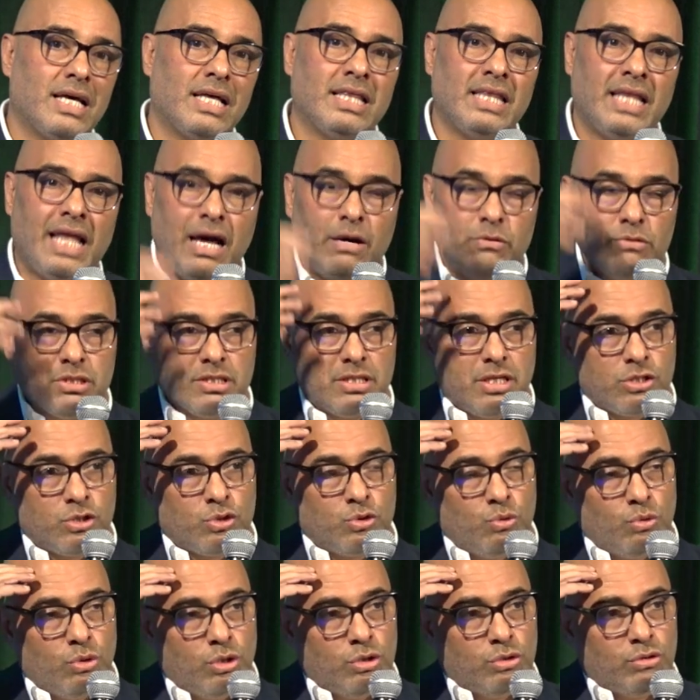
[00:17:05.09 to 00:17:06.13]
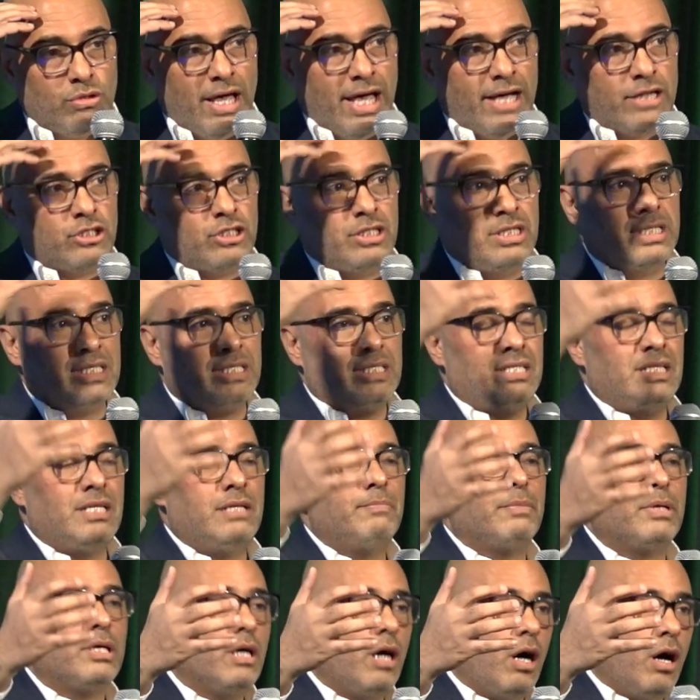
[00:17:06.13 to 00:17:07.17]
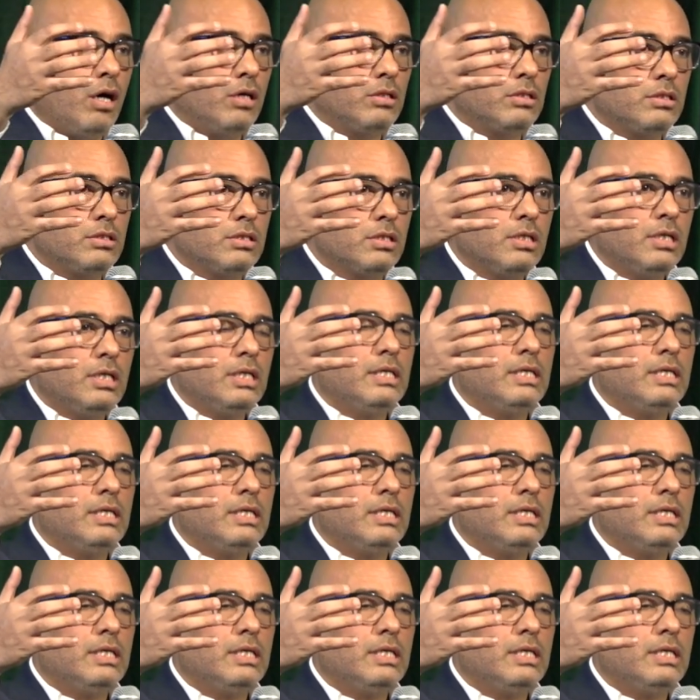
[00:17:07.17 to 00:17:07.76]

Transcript: allows the student to actually see beyond